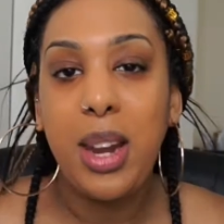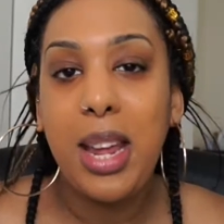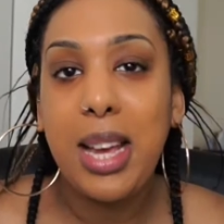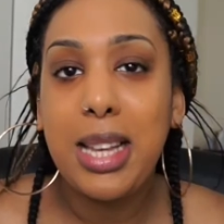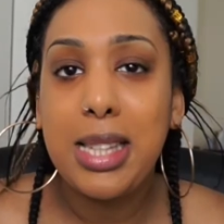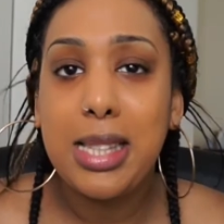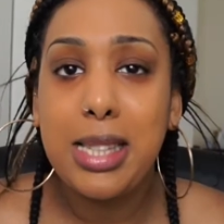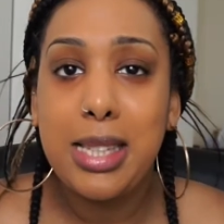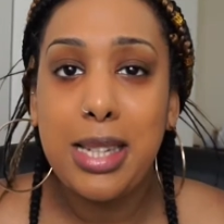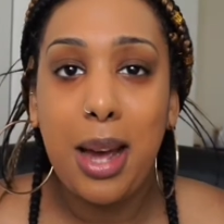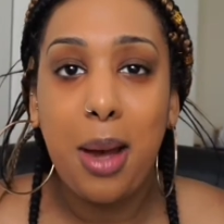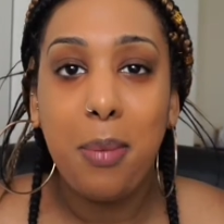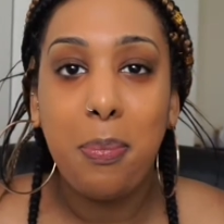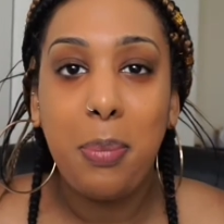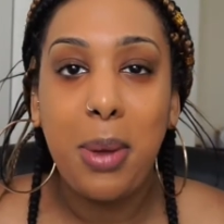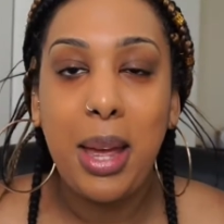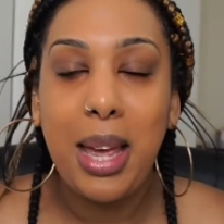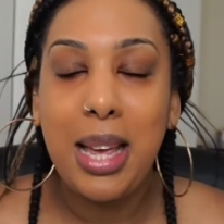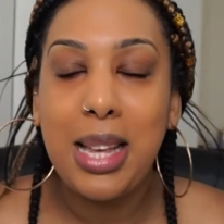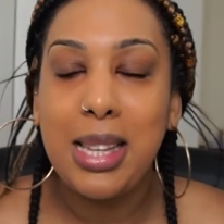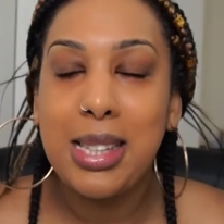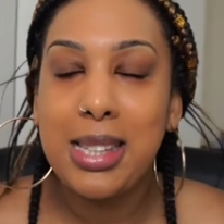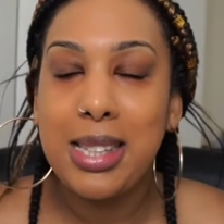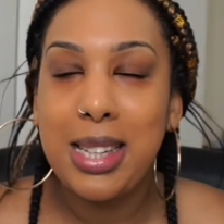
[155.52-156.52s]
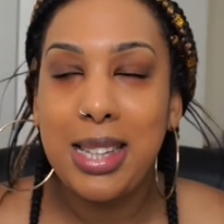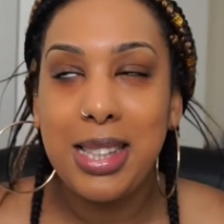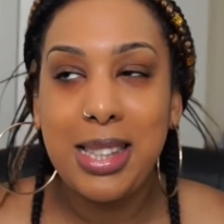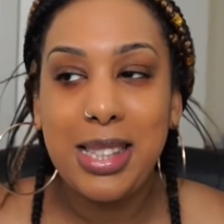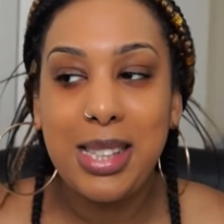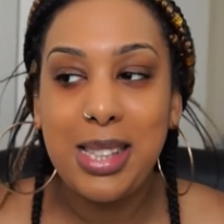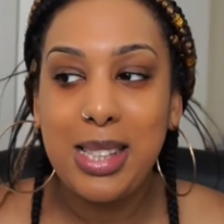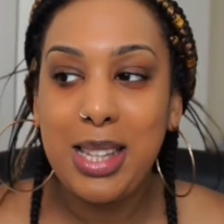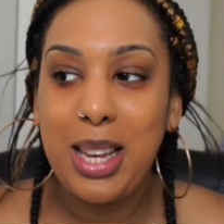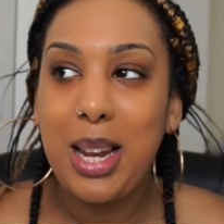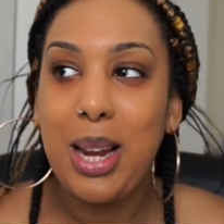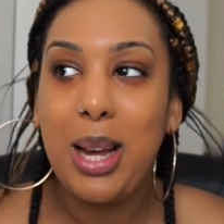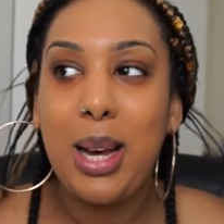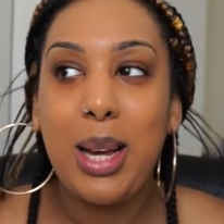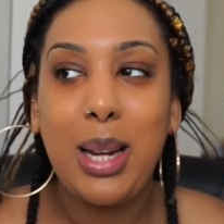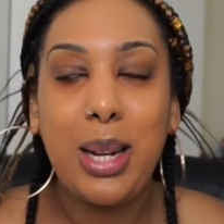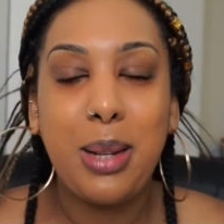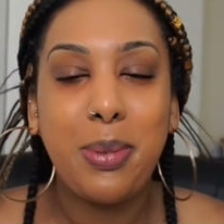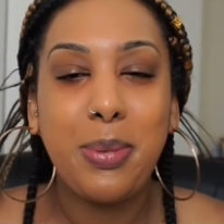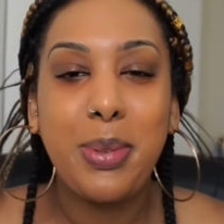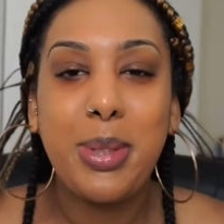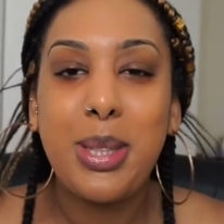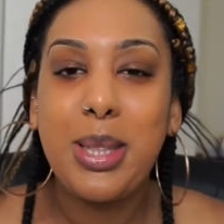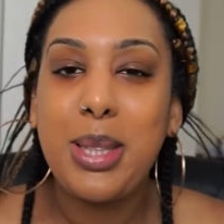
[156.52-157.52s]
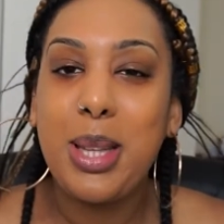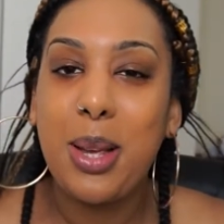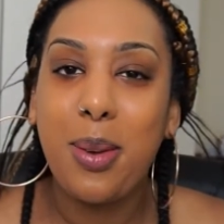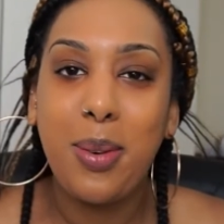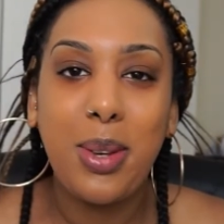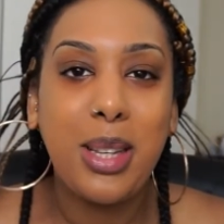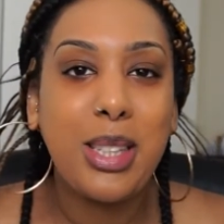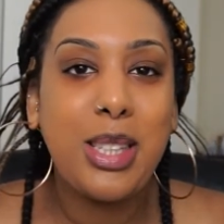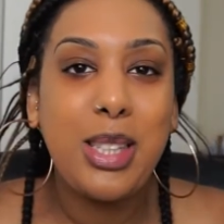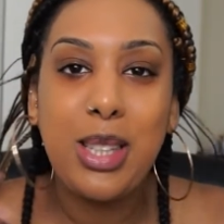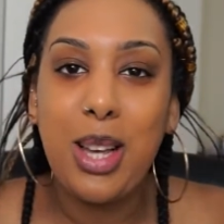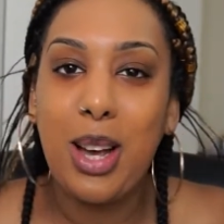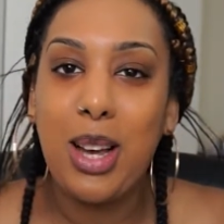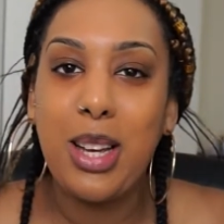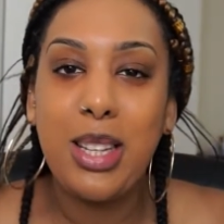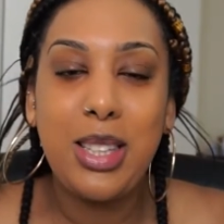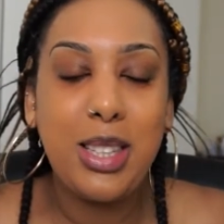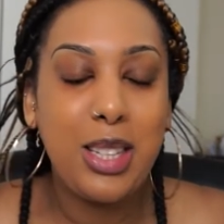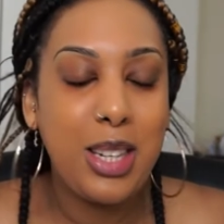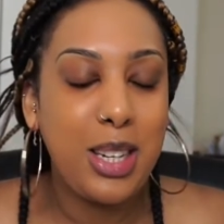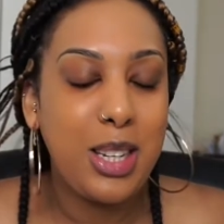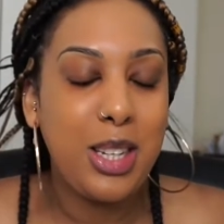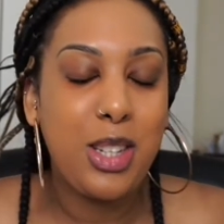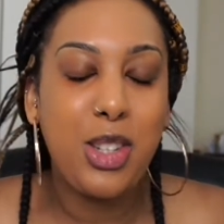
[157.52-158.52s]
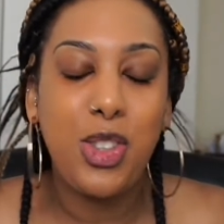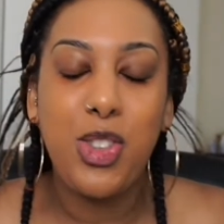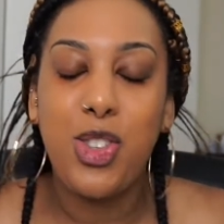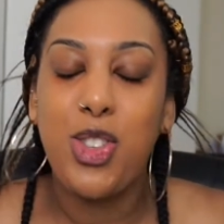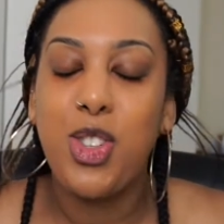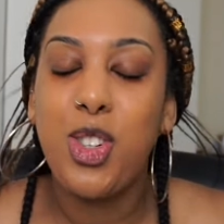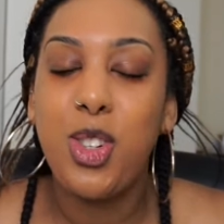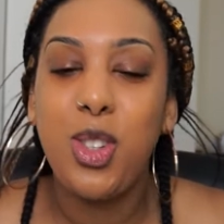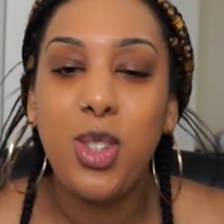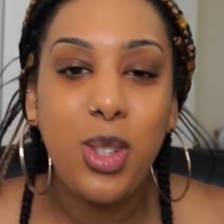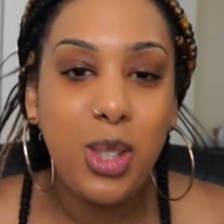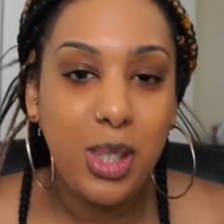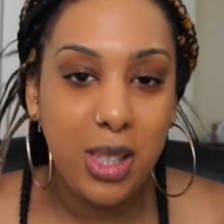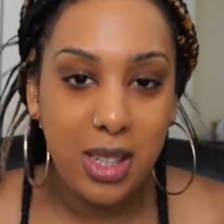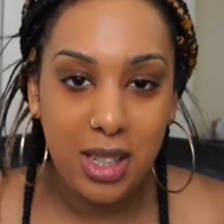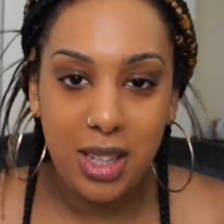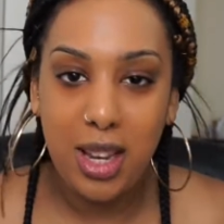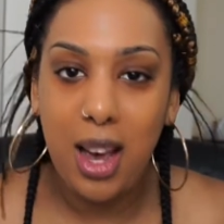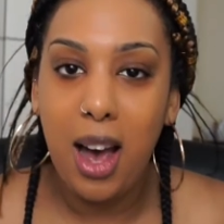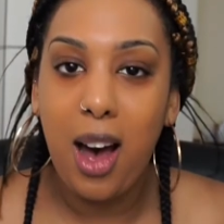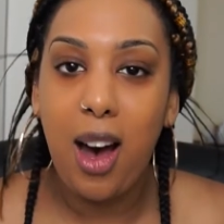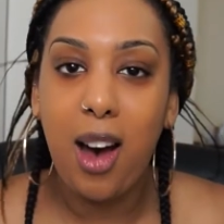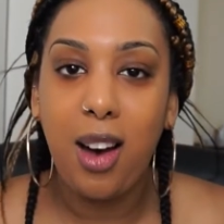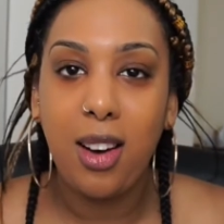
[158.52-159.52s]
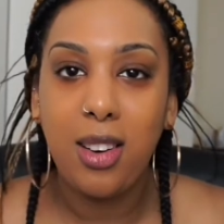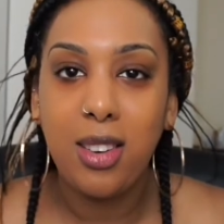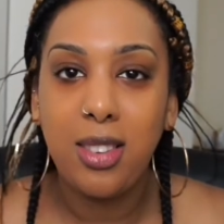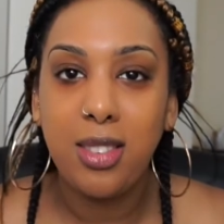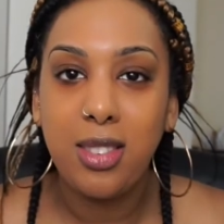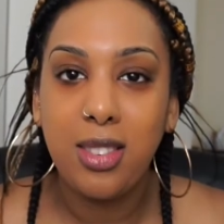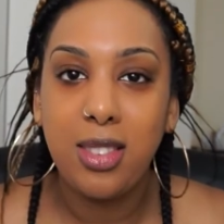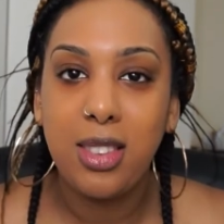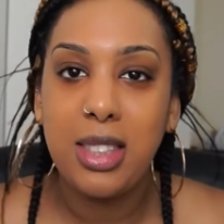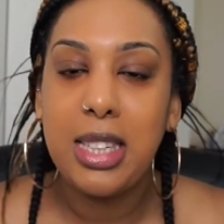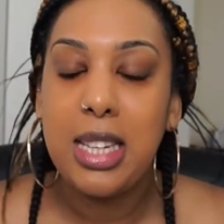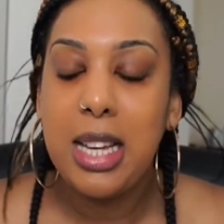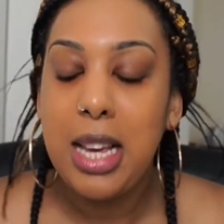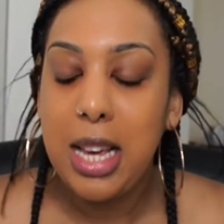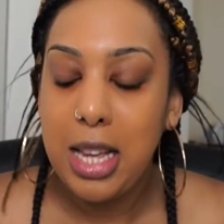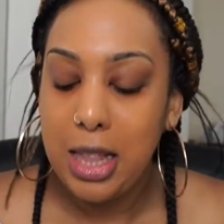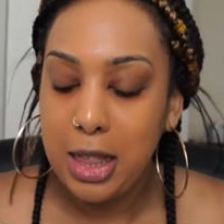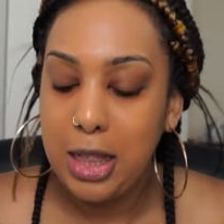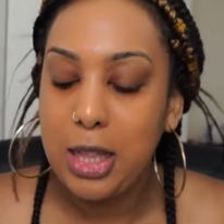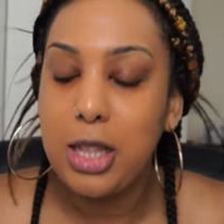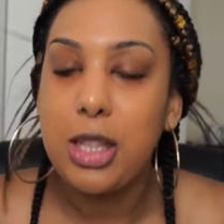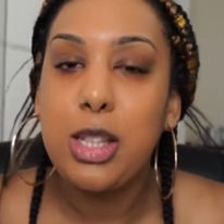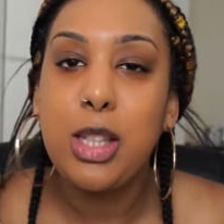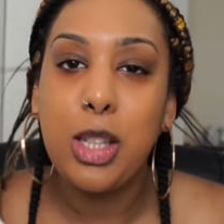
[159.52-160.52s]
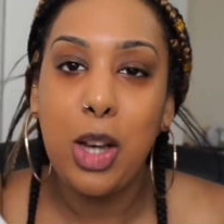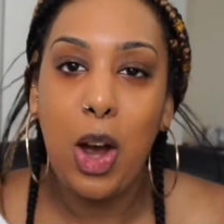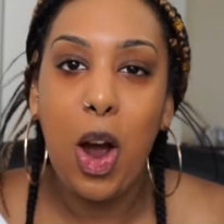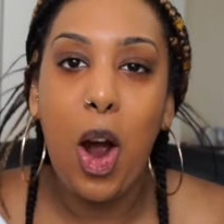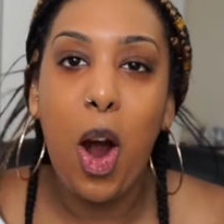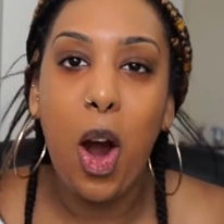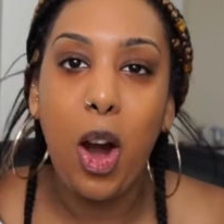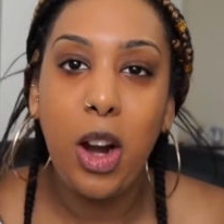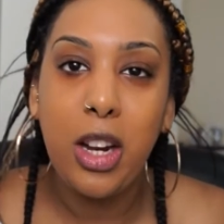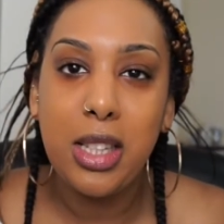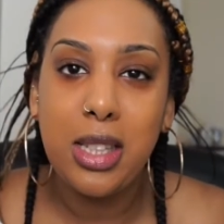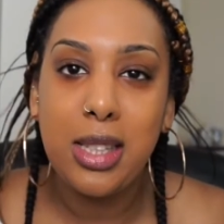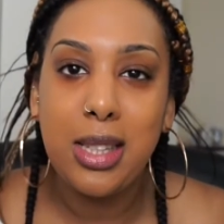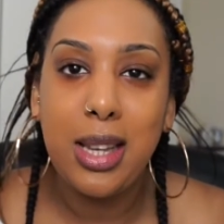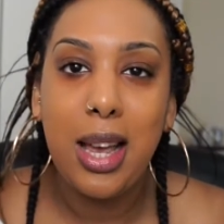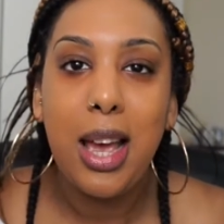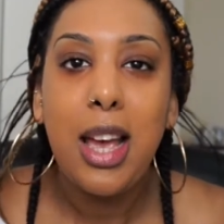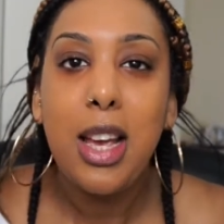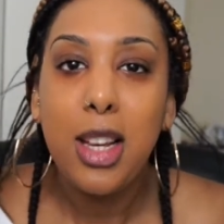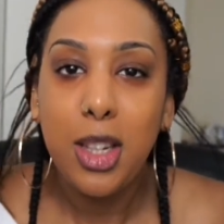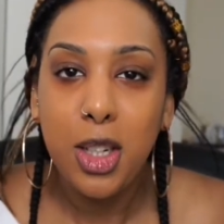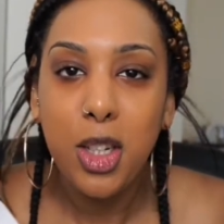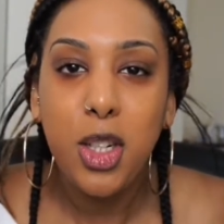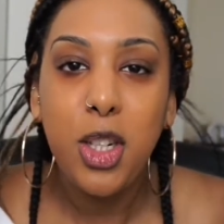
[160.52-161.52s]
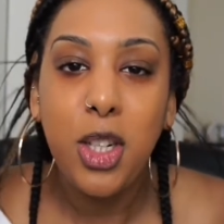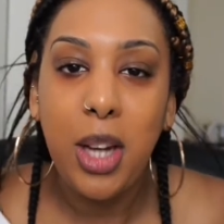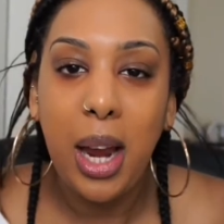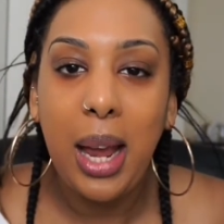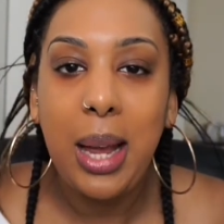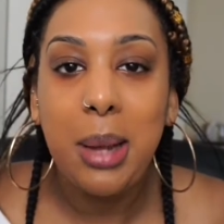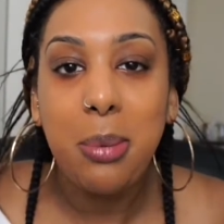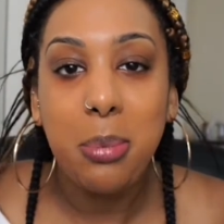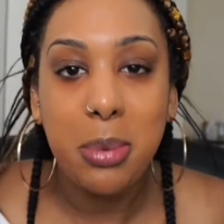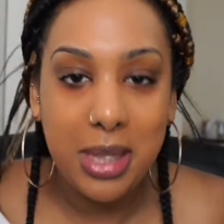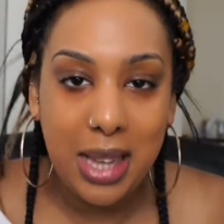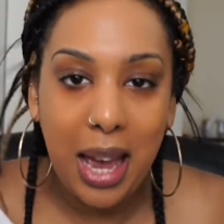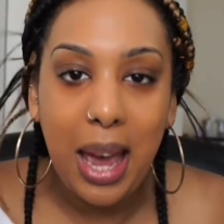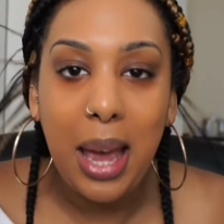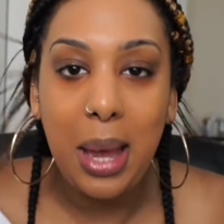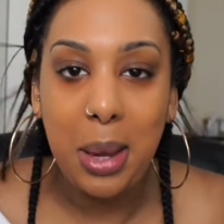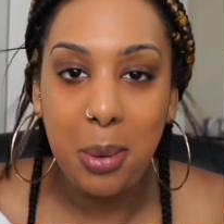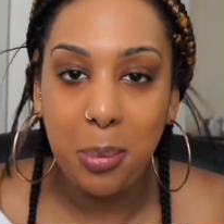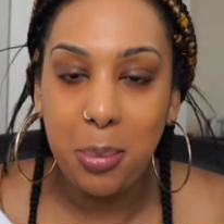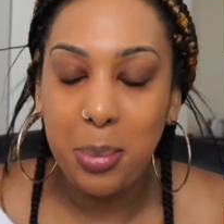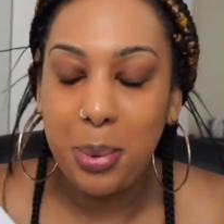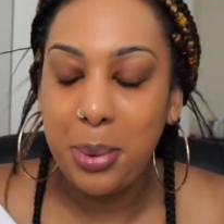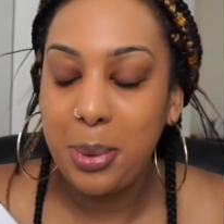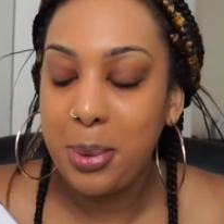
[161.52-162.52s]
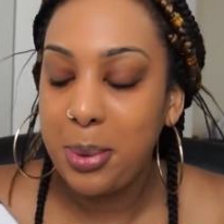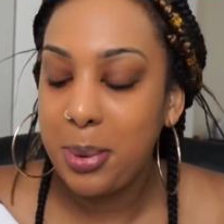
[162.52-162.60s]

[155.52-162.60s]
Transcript: next up is concealer, and I'm so excited to introduce to y'all the Tarte Shape Tape.